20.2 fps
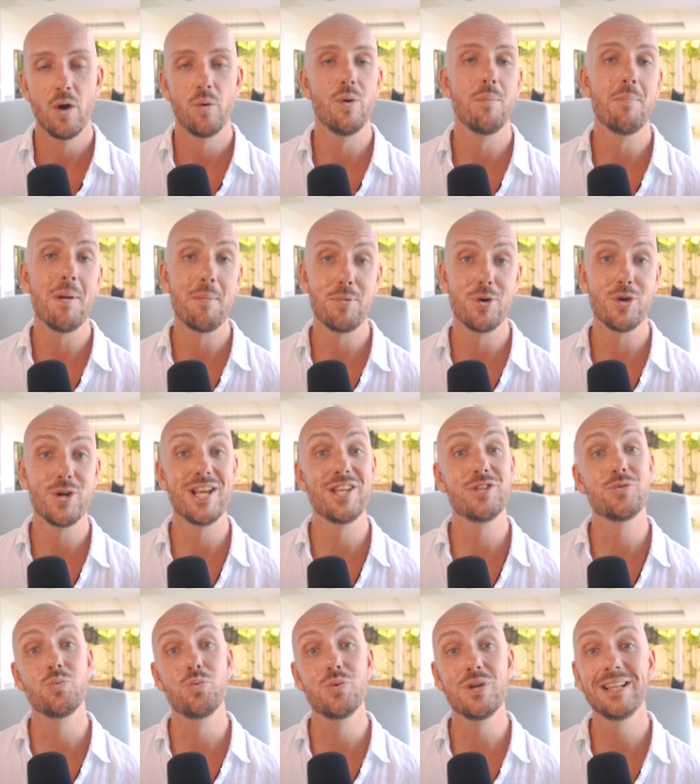Remember,
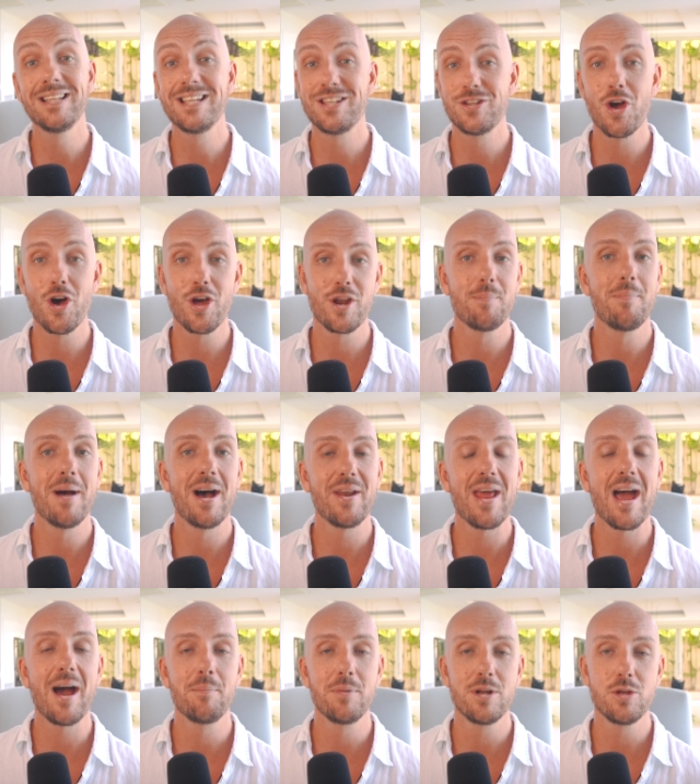it's really not about
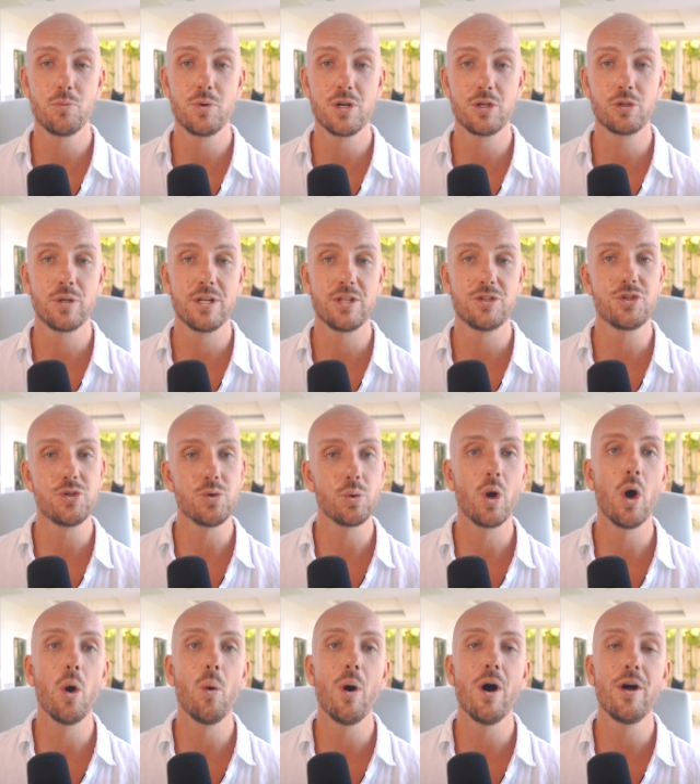how many retreats you
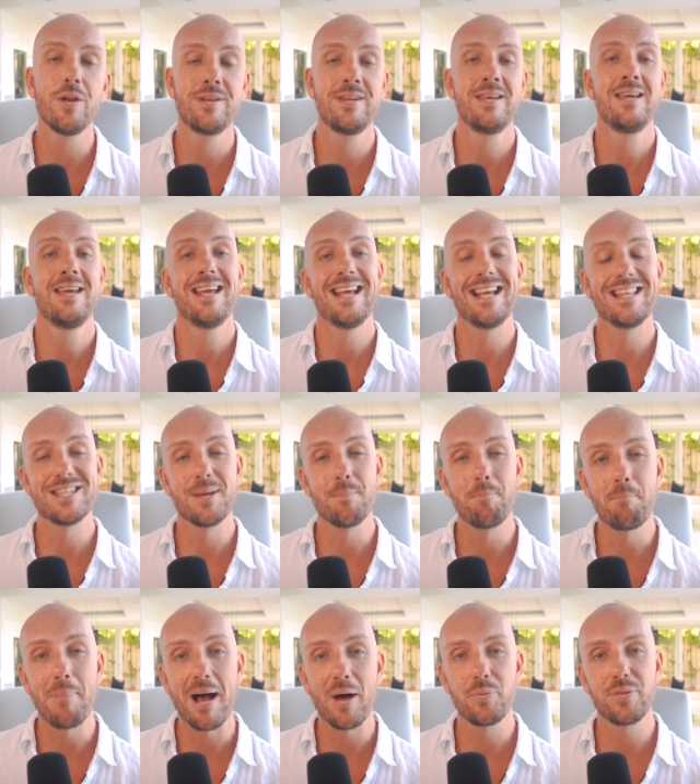go on. It's
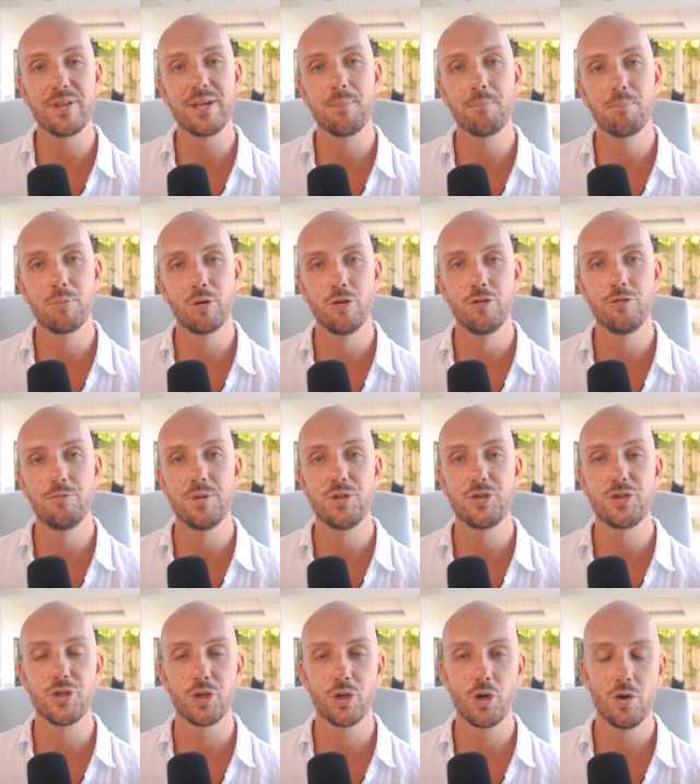about the
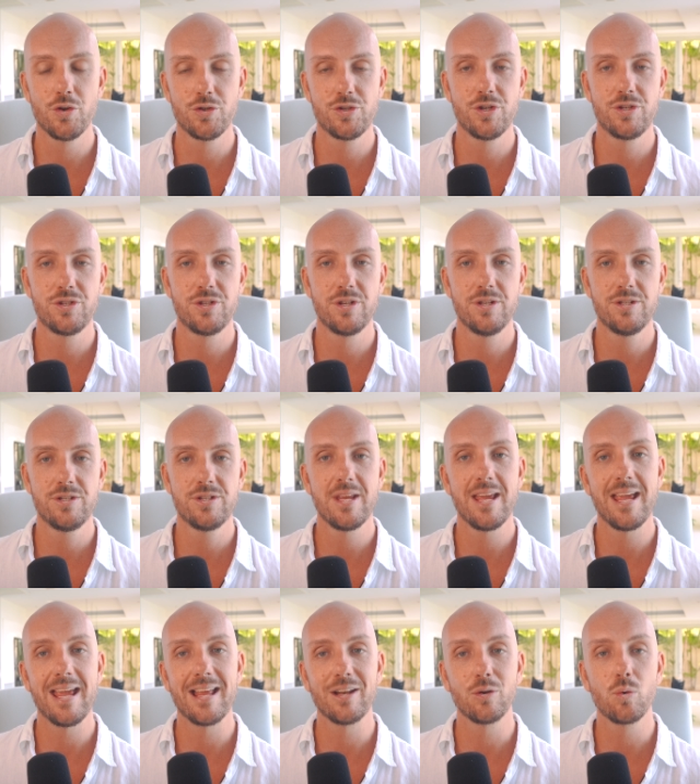improvements to consciousness
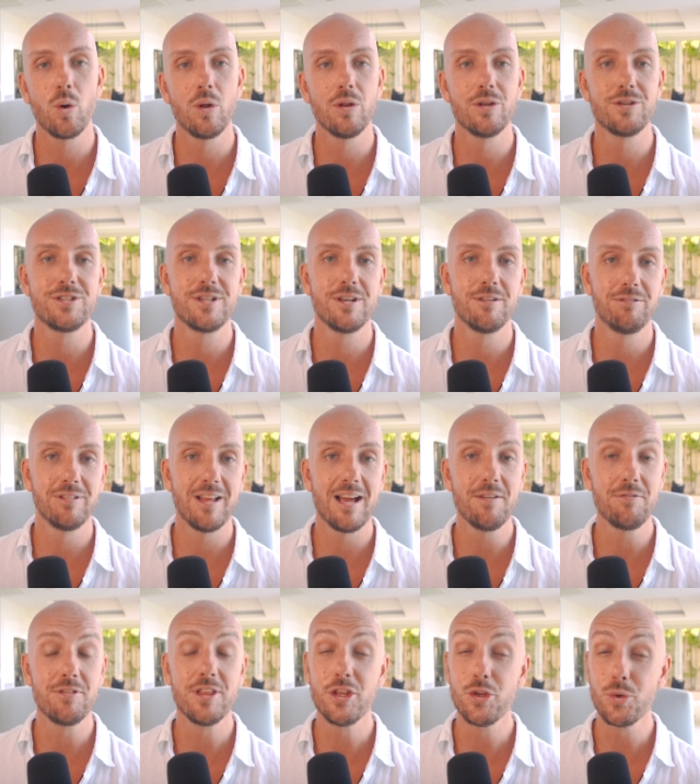and quality of
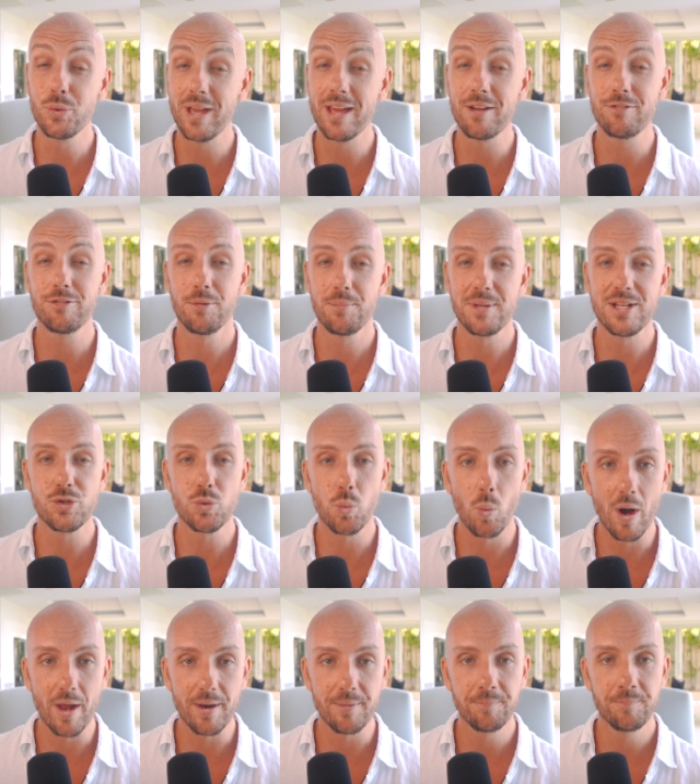life that you get from each
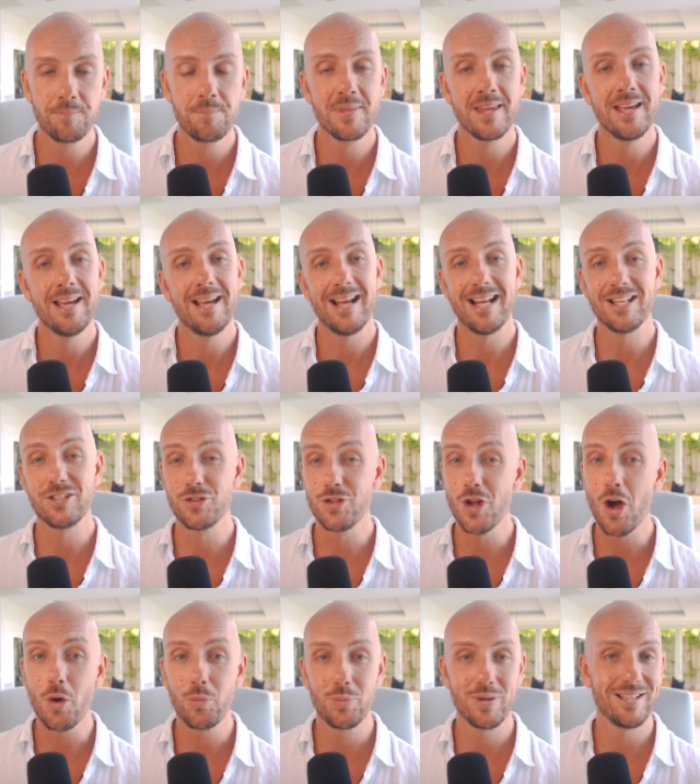one. It's
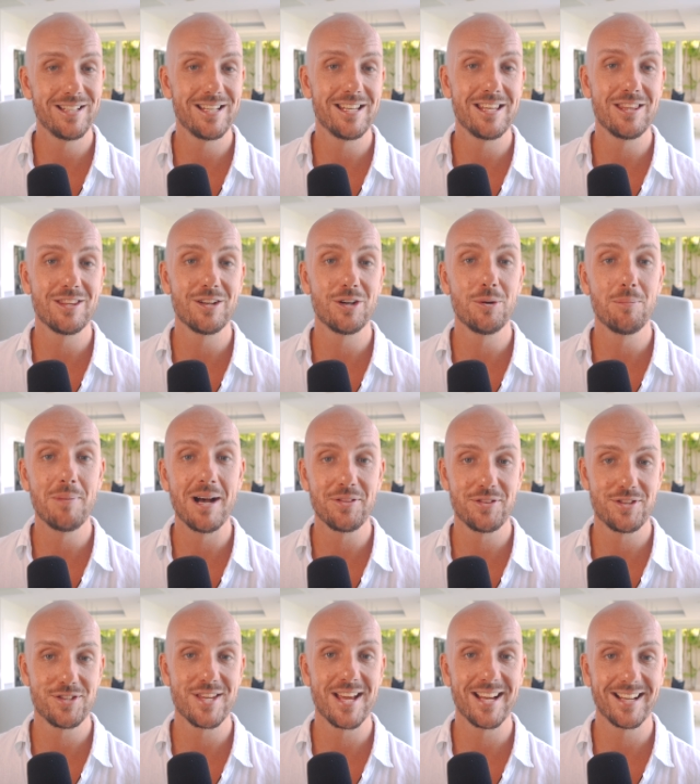not really either
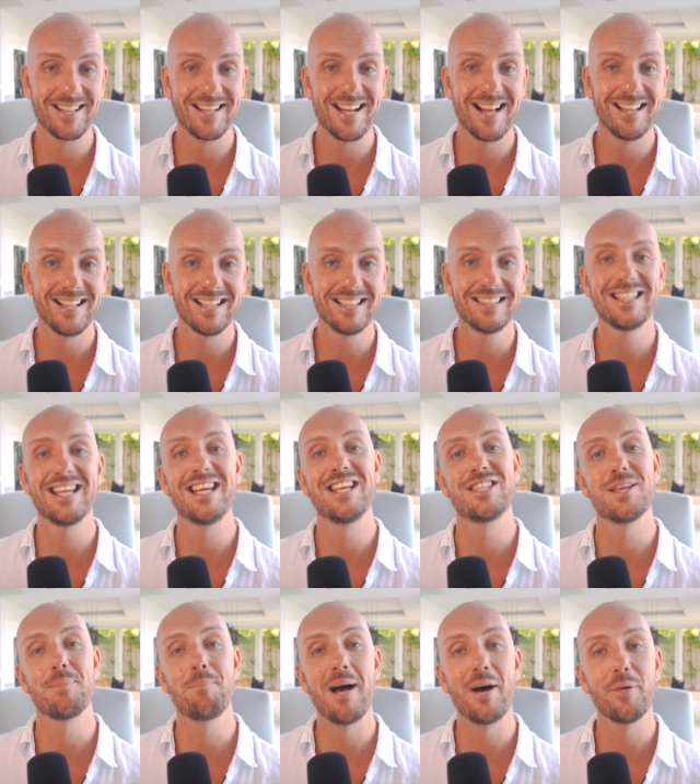about the psychedelics.
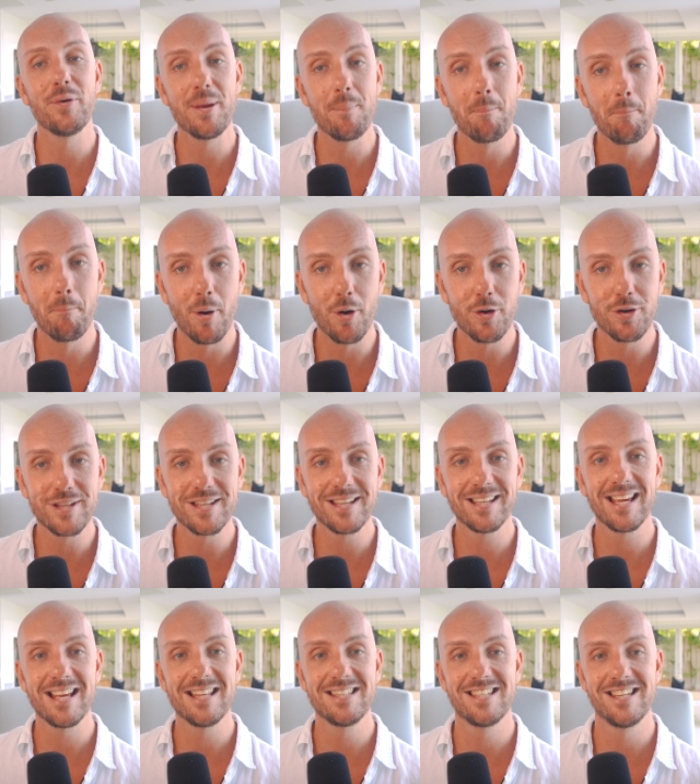It's about
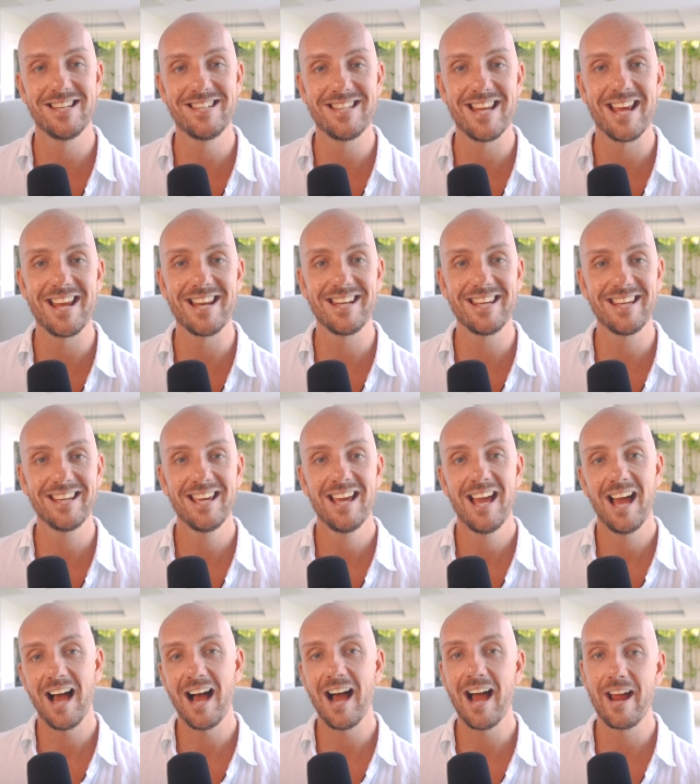embodying and sustaining
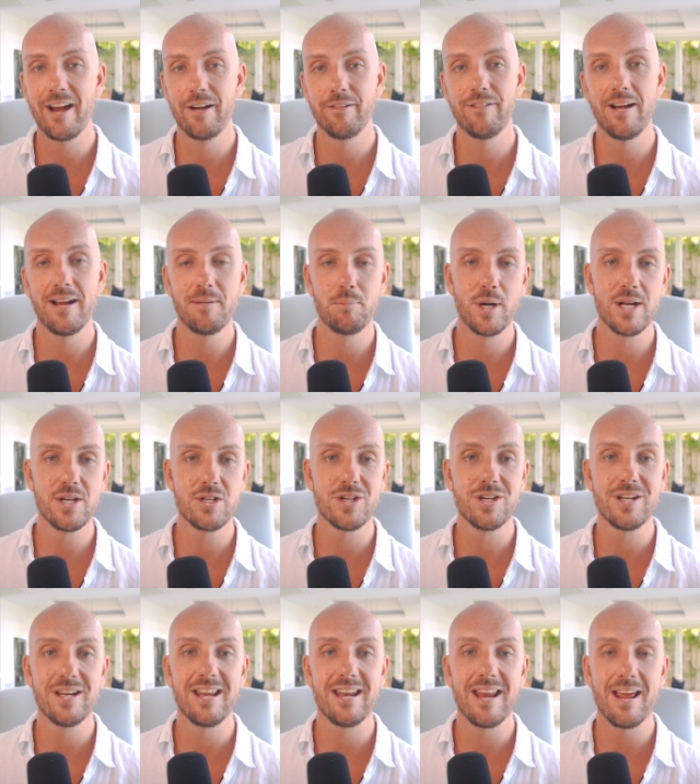a higher
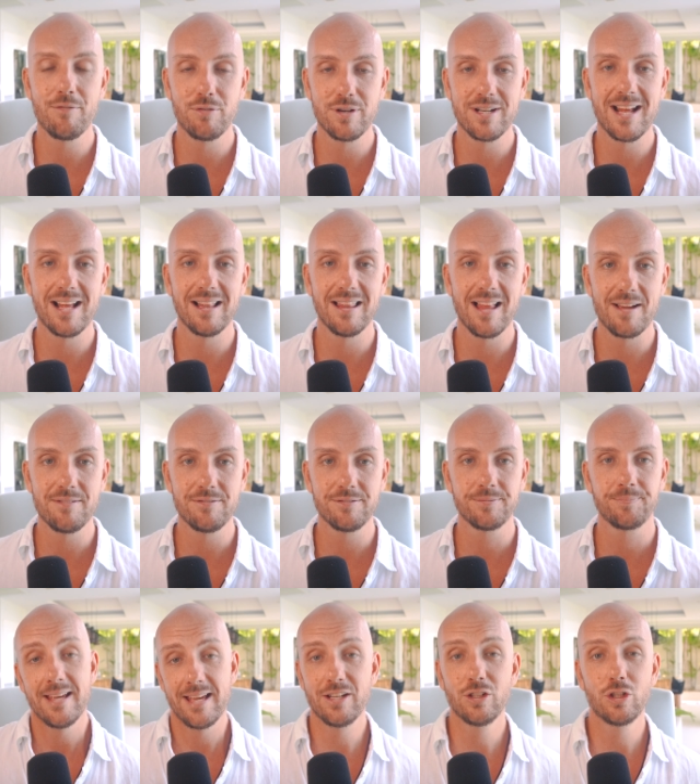vibration in everyday
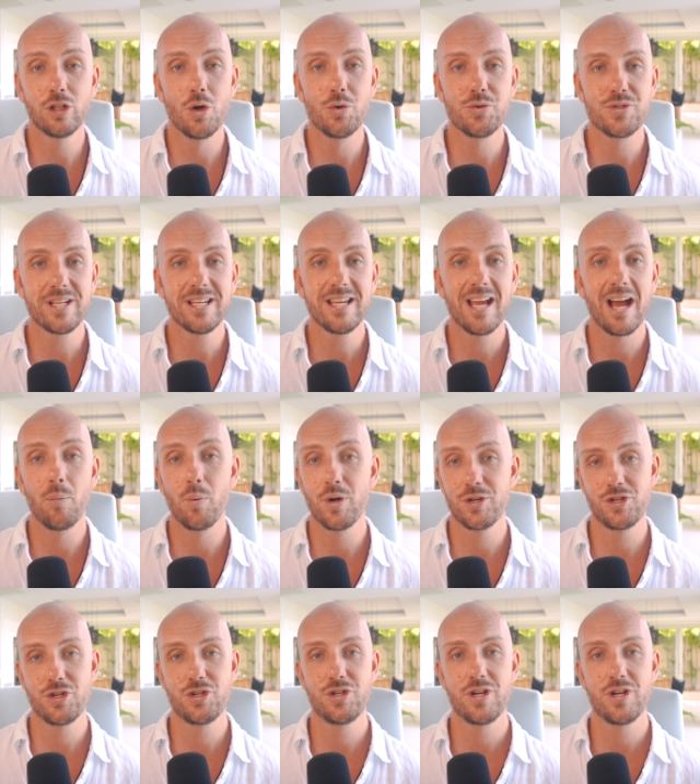life. In closing, I want to